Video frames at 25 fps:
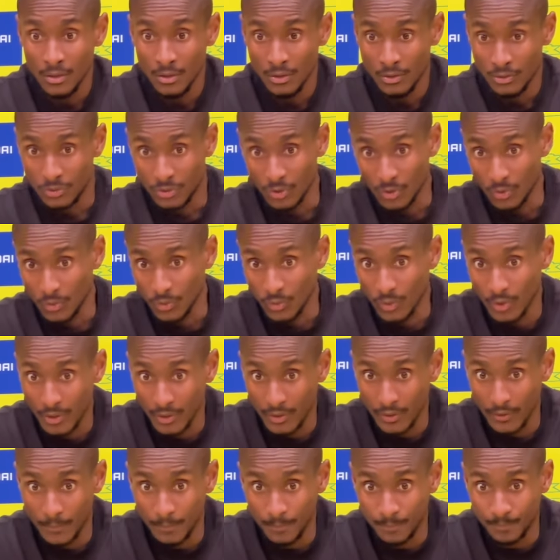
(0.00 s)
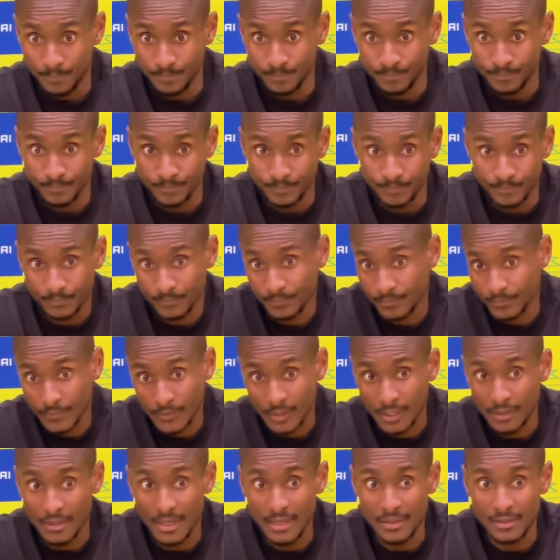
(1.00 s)
so um,
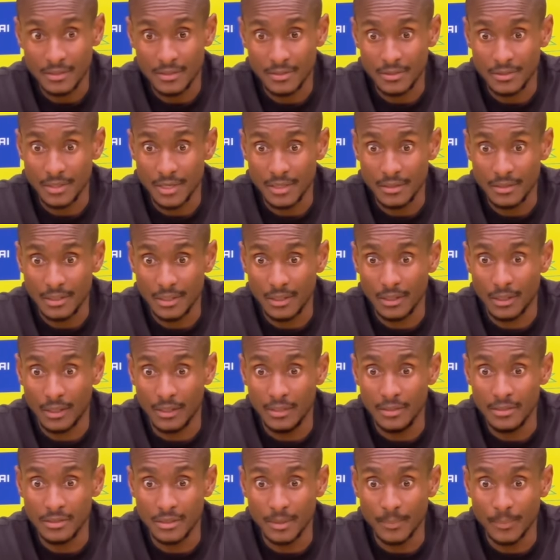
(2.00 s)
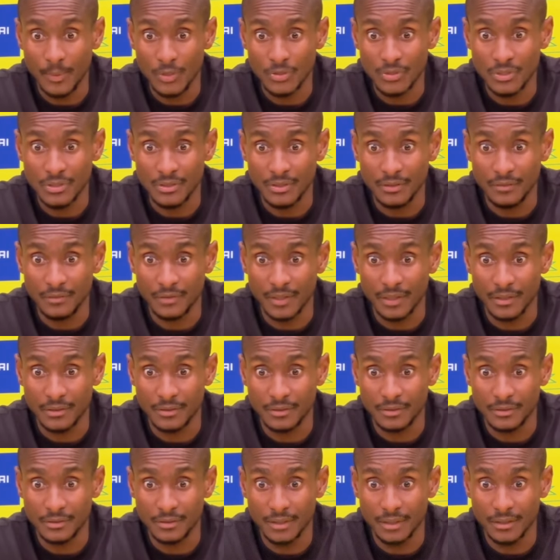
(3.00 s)
that's that's at least a positive that
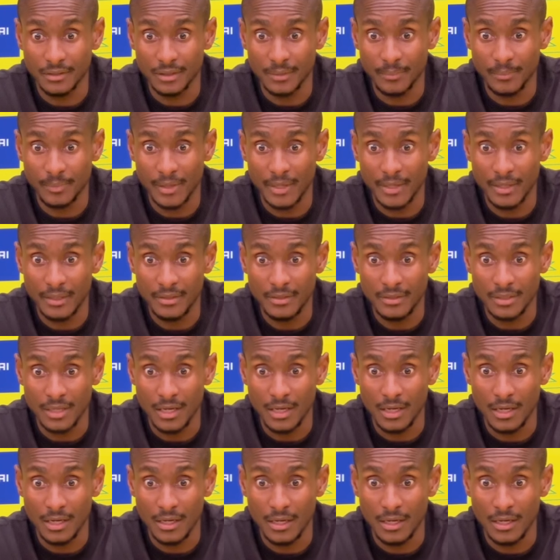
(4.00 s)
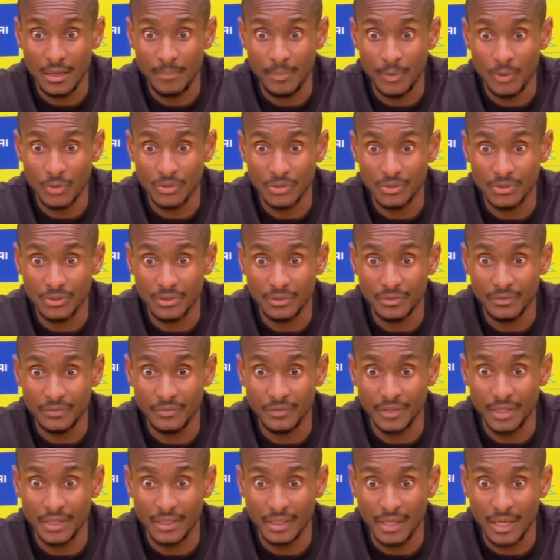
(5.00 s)
that the players are, are
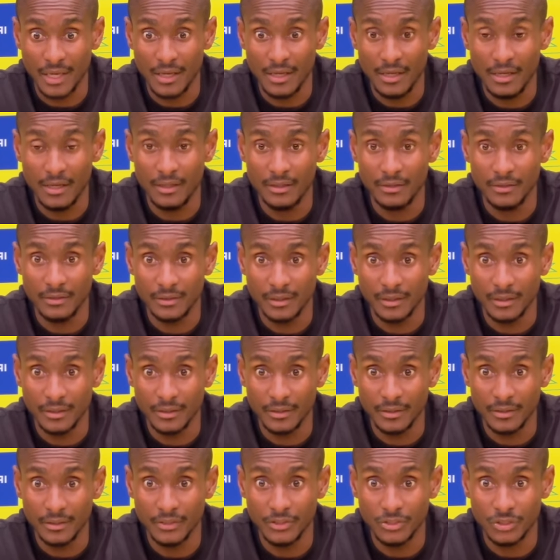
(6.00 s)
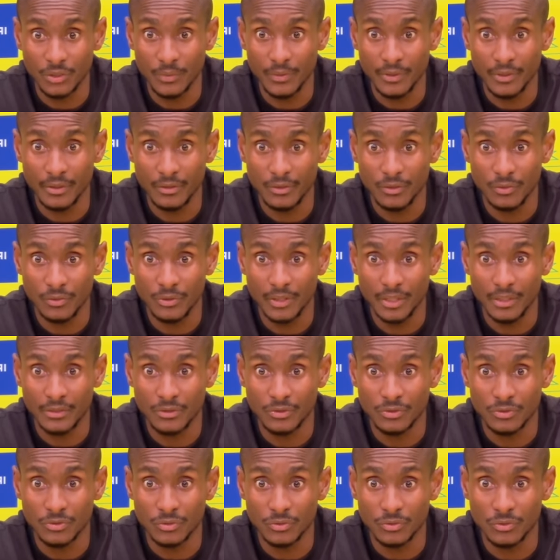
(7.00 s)
positive, they care, and they they're showing good
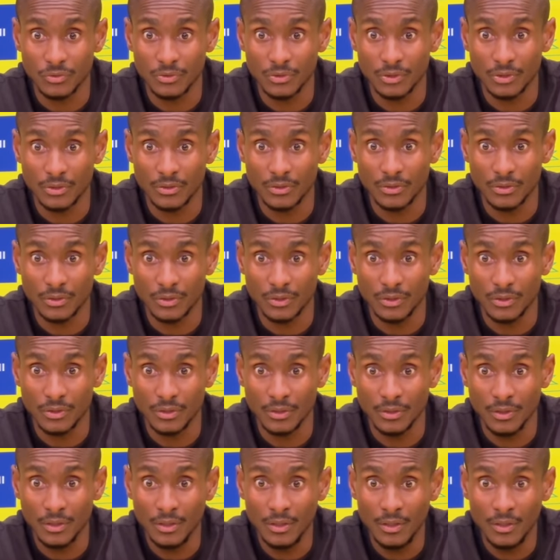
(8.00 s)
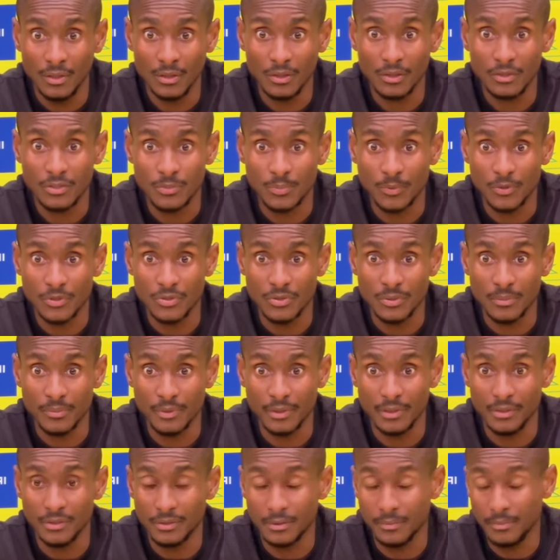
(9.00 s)
attitude and uh,
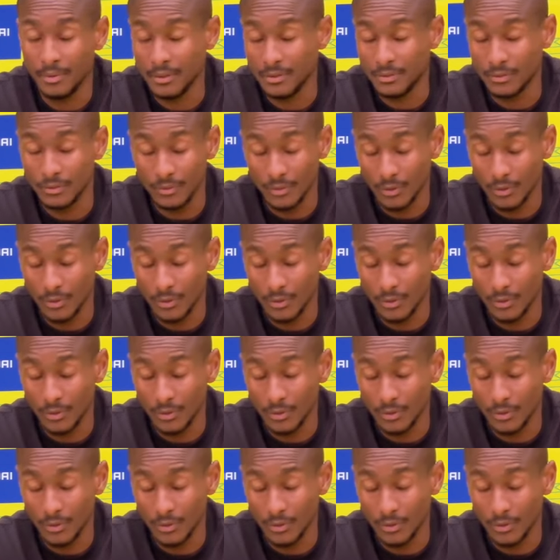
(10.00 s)
responsibility. But